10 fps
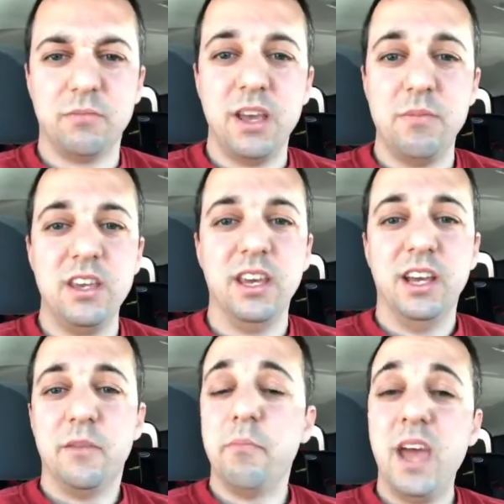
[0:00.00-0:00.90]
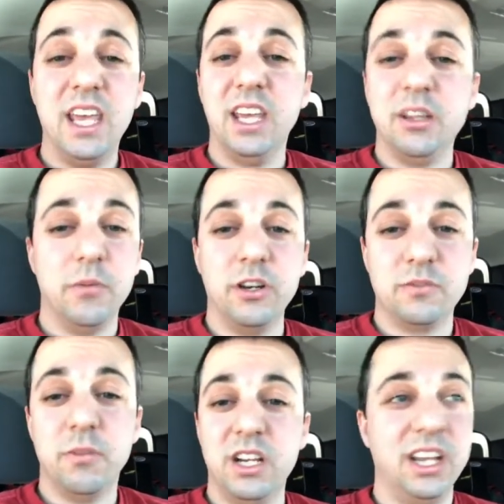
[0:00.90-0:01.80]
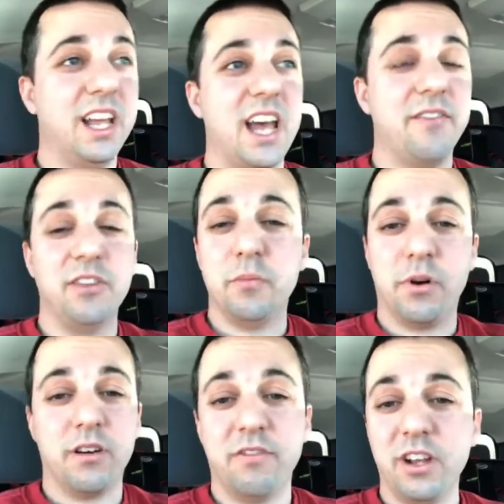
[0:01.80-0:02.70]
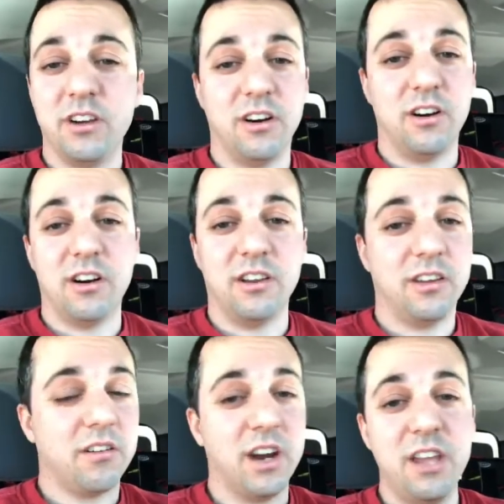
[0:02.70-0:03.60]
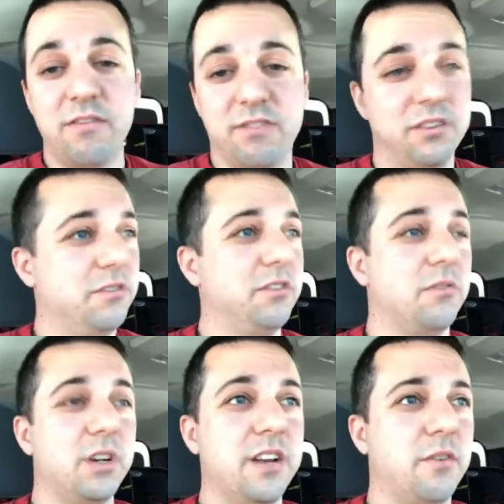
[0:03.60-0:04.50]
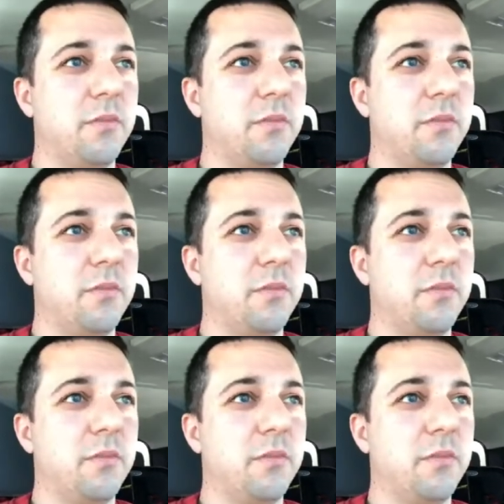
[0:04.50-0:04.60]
Maybe making the most money and having the perfect car or the great phone or whatever,